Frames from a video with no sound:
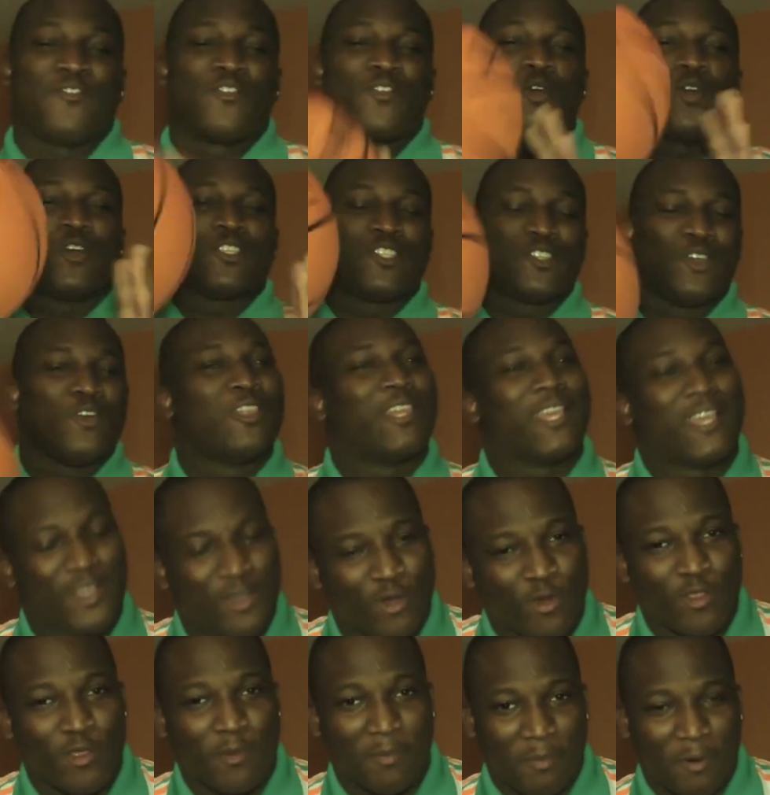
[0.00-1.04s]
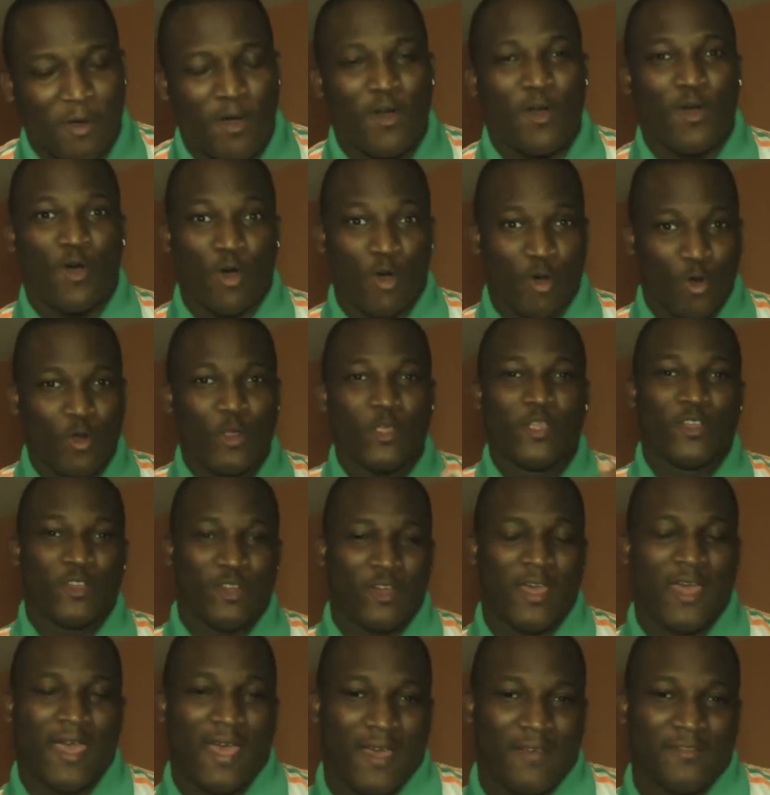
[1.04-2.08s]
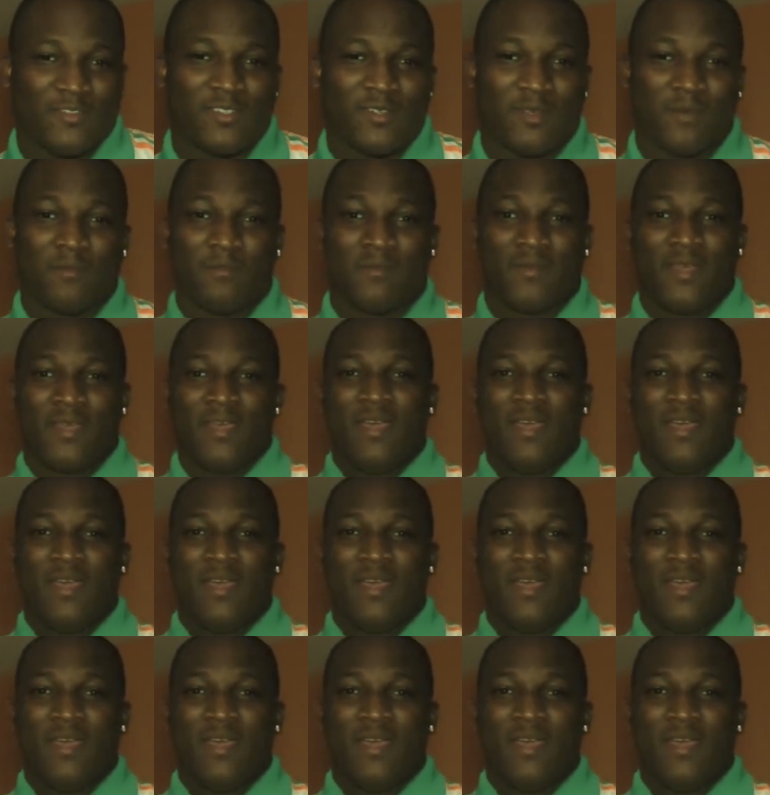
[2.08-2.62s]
of course, you don't let go of the ball, or you're going to have some